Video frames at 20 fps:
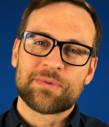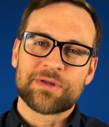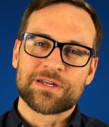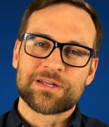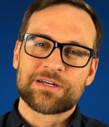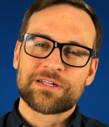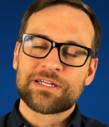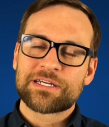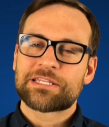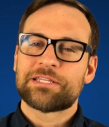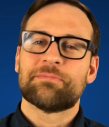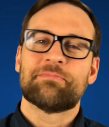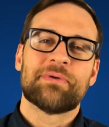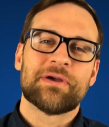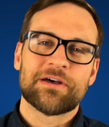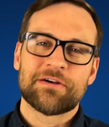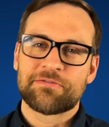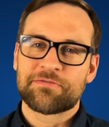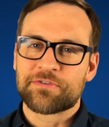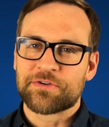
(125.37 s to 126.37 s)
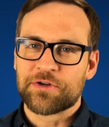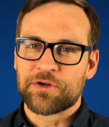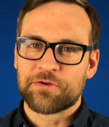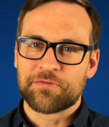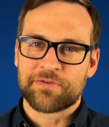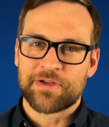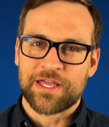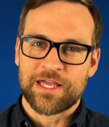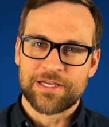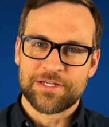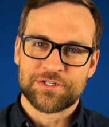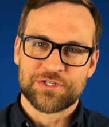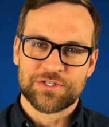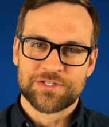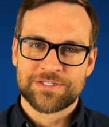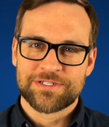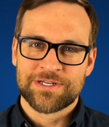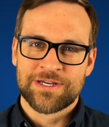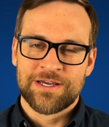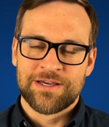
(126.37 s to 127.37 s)
and click the bell for
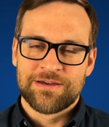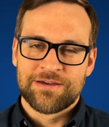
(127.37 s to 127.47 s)
notifications.